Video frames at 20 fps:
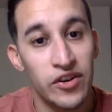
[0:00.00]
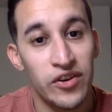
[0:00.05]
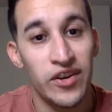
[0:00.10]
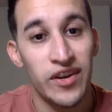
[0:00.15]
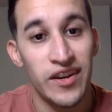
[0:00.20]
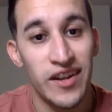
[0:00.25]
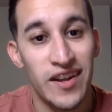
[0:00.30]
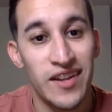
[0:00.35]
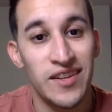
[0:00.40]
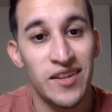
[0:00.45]
you're
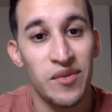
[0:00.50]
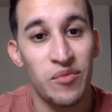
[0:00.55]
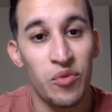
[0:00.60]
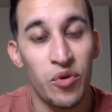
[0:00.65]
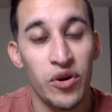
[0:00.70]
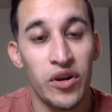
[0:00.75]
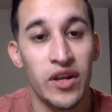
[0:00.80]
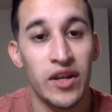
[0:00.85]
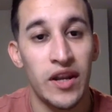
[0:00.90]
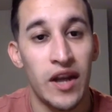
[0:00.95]
going to end up
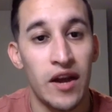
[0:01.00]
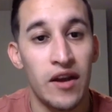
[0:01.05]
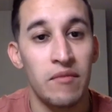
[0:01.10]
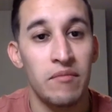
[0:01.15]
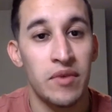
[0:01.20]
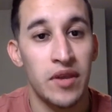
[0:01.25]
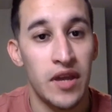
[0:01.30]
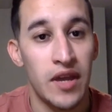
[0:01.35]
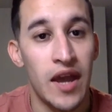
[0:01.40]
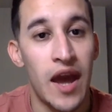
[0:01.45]
working out
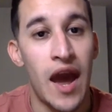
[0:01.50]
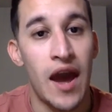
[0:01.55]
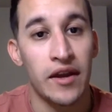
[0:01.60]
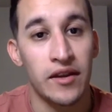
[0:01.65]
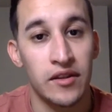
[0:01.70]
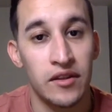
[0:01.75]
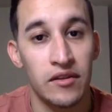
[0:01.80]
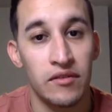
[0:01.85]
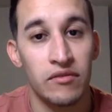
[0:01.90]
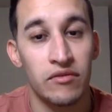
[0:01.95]
and being
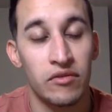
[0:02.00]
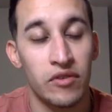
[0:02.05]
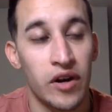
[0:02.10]
active,